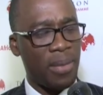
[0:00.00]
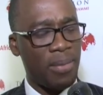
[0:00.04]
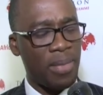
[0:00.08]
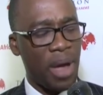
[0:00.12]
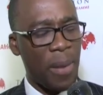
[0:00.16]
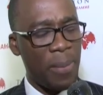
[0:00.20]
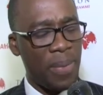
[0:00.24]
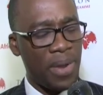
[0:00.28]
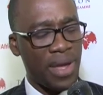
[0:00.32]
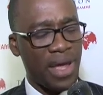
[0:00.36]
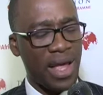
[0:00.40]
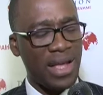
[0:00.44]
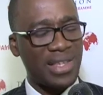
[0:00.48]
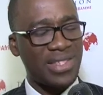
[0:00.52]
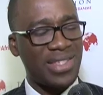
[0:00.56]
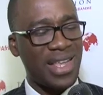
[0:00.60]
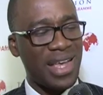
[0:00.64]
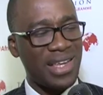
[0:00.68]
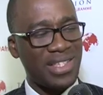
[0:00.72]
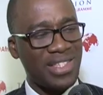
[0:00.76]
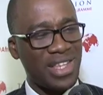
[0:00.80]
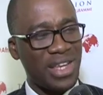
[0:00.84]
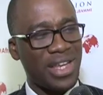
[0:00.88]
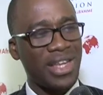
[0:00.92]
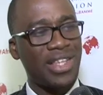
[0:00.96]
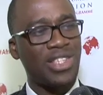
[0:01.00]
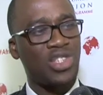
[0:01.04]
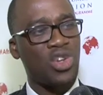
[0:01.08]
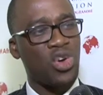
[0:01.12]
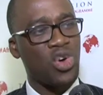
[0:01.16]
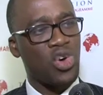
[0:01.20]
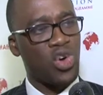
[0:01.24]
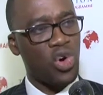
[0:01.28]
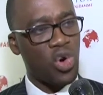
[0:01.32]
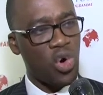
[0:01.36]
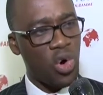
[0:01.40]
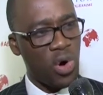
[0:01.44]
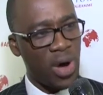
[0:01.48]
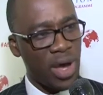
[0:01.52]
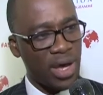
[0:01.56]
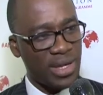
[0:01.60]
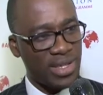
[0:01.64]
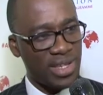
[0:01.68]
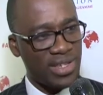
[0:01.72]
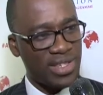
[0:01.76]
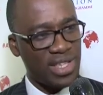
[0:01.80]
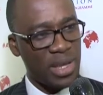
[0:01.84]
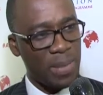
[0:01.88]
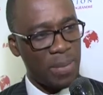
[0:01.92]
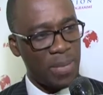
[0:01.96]
applicants that are seeking to grow
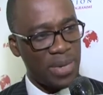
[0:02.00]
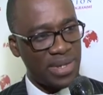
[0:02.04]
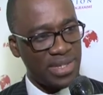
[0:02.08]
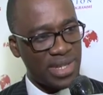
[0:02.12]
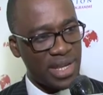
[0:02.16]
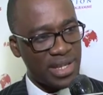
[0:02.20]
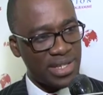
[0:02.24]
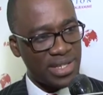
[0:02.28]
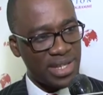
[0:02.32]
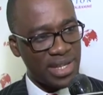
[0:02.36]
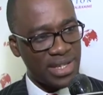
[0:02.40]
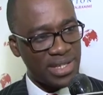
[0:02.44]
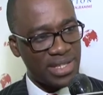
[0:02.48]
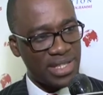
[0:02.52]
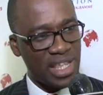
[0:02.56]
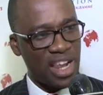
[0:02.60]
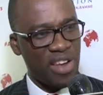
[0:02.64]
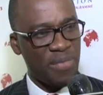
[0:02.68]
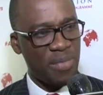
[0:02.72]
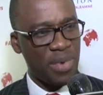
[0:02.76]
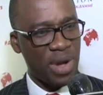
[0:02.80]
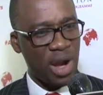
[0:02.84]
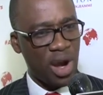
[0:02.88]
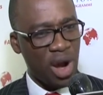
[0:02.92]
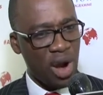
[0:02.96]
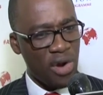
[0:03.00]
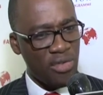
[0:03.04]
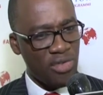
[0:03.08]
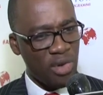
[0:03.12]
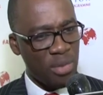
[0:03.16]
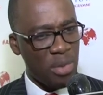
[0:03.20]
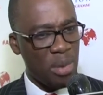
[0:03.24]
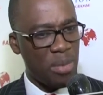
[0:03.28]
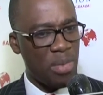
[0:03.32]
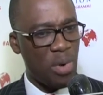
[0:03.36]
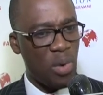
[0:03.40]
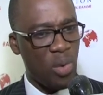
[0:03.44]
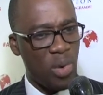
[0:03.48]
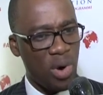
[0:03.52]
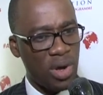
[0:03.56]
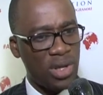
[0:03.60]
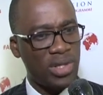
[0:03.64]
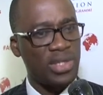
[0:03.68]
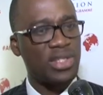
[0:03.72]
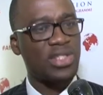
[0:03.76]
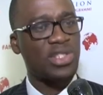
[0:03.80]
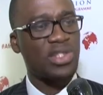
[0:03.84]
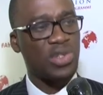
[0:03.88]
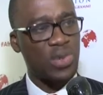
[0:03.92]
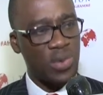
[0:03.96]
existing businesses that have been around for maybe
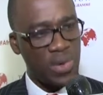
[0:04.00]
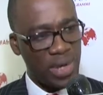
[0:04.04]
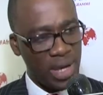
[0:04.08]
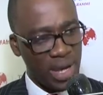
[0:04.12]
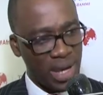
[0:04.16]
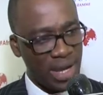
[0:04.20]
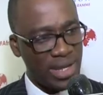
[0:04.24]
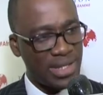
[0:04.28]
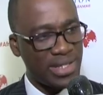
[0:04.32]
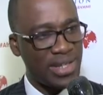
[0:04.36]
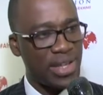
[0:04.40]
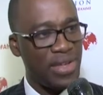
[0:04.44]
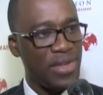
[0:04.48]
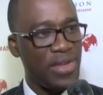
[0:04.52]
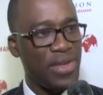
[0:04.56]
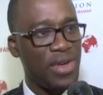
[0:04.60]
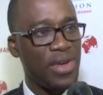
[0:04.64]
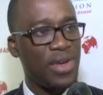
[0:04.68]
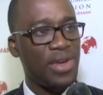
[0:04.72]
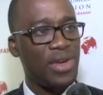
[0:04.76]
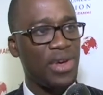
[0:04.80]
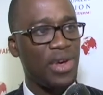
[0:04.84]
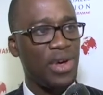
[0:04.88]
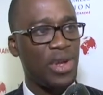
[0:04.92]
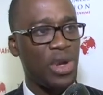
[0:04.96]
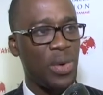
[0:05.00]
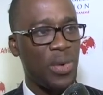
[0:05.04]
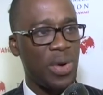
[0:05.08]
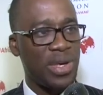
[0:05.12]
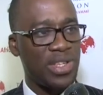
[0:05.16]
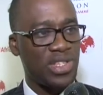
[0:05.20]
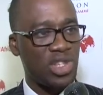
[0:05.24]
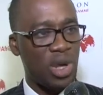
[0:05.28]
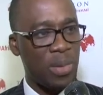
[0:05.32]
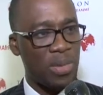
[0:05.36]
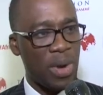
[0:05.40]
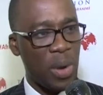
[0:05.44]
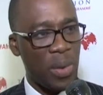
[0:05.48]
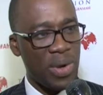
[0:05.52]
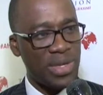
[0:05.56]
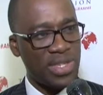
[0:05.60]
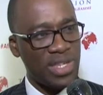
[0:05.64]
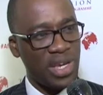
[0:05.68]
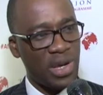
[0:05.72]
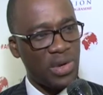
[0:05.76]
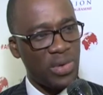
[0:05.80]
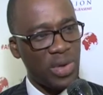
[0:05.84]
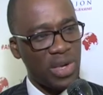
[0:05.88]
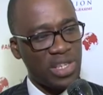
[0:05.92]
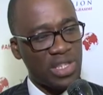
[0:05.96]
1-2 years. There were some that were
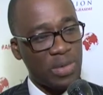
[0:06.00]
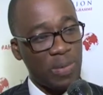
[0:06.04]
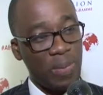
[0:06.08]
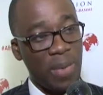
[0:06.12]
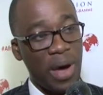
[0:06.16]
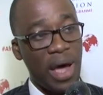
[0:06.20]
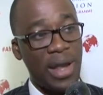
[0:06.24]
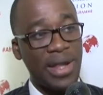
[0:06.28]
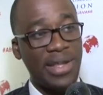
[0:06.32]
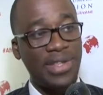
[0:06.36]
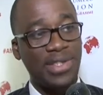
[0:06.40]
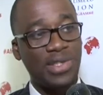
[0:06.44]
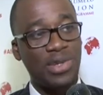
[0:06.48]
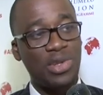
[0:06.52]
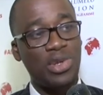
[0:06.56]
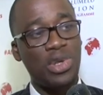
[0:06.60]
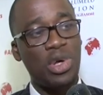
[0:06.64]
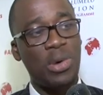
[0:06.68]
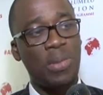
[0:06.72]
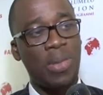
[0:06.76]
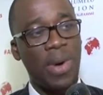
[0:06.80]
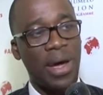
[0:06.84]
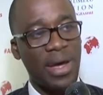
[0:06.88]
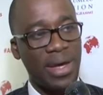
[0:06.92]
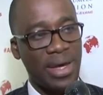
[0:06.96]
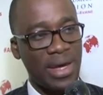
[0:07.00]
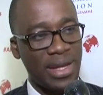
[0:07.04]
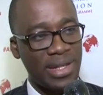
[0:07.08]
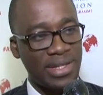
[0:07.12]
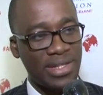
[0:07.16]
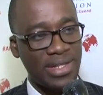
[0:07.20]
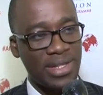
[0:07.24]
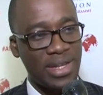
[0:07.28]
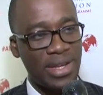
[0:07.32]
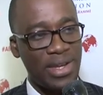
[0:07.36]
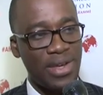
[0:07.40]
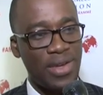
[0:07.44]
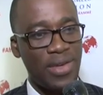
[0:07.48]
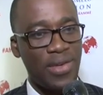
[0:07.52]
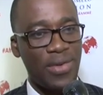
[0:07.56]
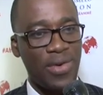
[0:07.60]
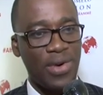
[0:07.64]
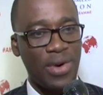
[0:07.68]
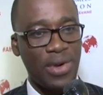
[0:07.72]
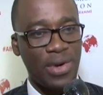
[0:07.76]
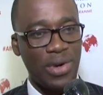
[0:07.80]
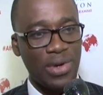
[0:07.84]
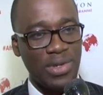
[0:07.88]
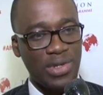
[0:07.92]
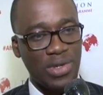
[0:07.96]
seeking to expand into new markets.
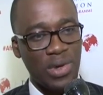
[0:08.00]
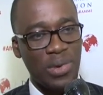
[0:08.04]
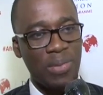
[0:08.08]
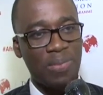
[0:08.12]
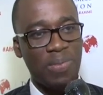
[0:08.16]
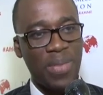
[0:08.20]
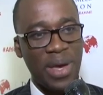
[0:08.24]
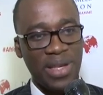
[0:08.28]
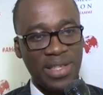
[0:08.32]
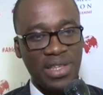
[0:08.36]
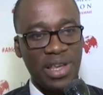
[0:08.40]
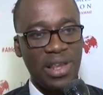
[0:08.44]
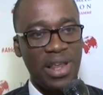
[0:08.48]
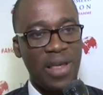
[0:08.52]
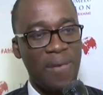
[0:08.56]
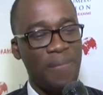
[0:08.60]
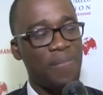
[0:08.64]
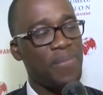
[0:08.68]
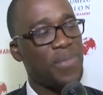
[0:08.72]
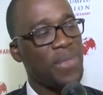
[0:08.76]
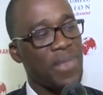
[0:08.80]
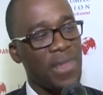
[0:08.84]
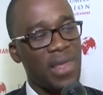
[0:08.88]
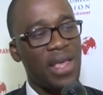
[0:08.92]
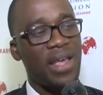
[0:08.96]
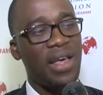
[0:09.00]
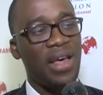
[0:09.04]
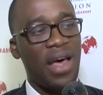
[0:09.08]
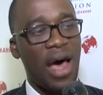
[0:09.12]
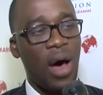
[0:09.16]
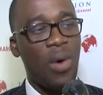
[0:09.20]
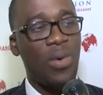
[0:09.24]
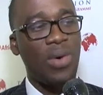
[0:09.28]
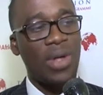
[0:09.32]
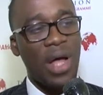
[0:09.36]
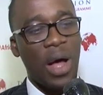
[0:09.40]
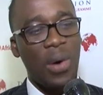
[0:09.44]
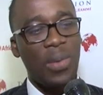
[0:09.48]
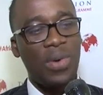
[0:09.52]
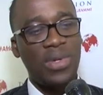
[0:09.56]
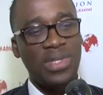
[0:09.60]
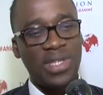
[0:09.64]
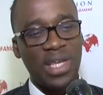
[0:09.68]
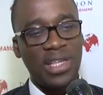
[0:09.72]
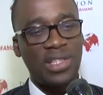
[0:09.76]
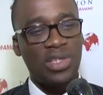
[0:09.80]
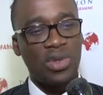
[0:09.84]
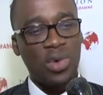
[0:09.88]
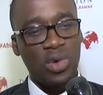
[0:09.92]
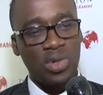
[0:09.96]
So basically, I would
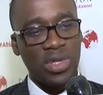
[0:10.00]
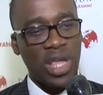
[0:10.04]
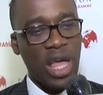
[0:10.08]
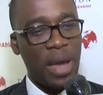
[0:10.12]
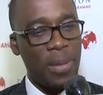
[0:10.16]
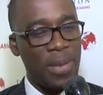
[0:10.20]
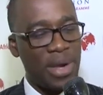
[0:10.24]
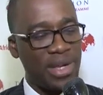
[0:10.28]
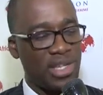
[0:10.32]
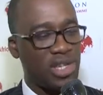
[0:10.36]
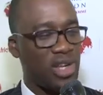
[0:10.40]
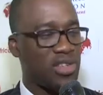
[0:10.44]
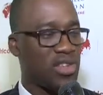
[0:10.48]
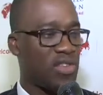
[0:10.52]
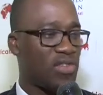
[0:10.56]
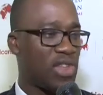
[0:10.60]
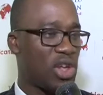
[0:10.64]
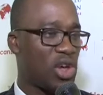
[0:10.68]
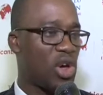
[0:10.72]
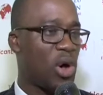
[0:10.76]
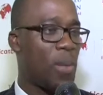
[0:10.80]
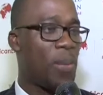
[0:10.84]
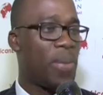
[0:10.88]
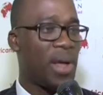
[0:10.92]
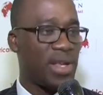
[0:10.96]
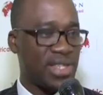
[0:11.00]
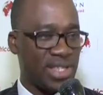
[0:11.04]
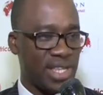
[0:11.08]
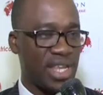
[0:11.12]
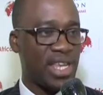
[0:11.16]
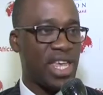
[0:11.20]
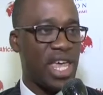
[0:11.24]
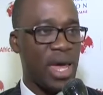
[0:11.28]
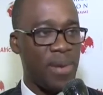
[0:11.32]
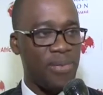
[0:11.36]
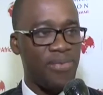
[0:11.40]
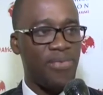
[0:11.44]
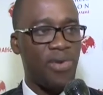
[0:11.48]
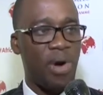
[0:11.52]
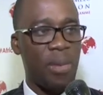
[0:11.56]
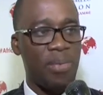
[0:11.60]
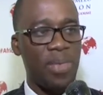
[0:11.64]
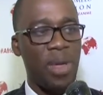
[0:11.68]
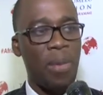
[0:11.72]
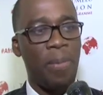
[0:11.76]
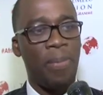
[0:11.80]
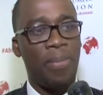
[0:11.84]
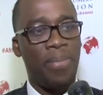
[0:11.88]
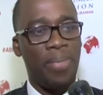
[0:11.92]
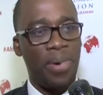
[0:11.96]
say two dimensions of the complexity came
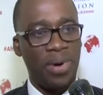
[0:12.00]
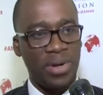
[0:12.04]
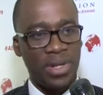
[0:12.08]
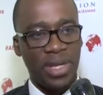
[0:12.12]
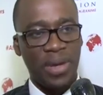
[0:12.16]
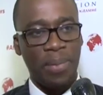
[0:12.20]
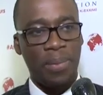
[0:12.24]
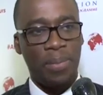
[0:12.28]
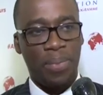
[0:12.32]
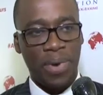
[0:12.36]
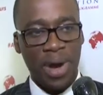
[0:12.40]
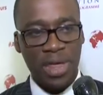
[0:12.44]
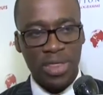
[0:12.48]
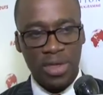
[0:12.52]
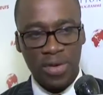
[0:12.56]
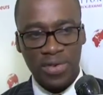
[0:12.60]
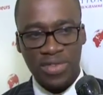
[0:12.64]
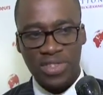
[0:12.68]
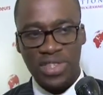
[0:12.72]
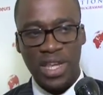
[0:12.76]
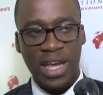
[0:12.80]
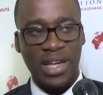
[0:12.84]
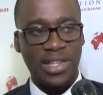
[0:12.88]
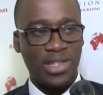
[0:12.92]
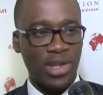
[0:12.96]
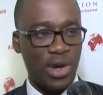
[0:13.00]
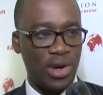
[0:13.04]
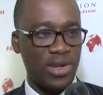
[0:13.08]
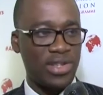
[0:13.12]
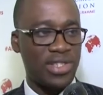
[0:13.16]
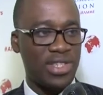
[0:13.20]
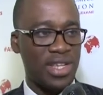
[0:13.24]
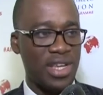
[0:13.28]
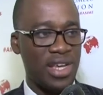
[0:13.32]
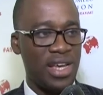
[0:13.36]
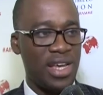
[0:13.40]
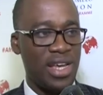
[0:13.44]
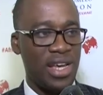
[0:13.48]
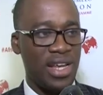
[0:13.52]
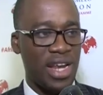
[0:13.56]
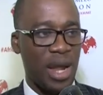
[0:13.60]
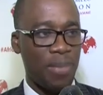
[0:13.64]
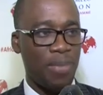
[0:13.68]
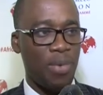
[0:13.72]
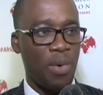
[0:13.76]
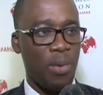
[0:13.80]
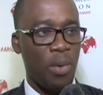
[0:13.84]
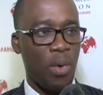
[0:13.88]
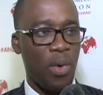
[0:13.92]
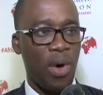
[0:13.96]
from the breadth of sectors
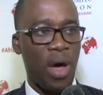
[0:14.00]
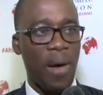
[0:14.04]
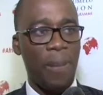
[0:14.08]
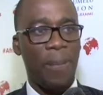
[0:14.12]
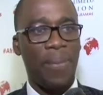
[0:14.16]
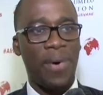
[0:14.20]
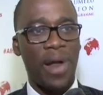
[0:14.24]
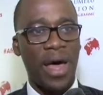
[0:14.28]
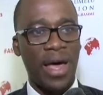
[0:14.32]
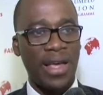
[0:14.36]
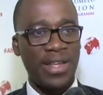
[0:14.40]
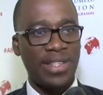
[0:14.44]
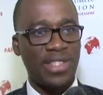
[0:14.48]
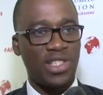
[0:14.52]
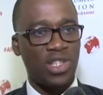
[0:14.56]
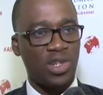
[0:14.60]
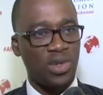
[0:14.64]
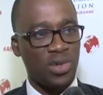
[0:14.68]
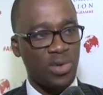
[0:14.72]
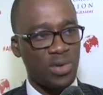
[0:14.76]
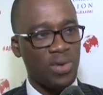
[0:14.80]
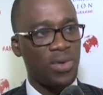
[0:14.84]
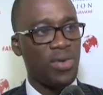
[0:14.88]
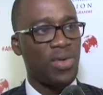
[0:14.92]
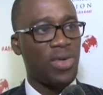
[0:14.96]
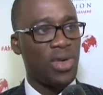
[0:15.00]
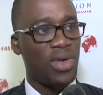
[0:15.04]
that people were applying to,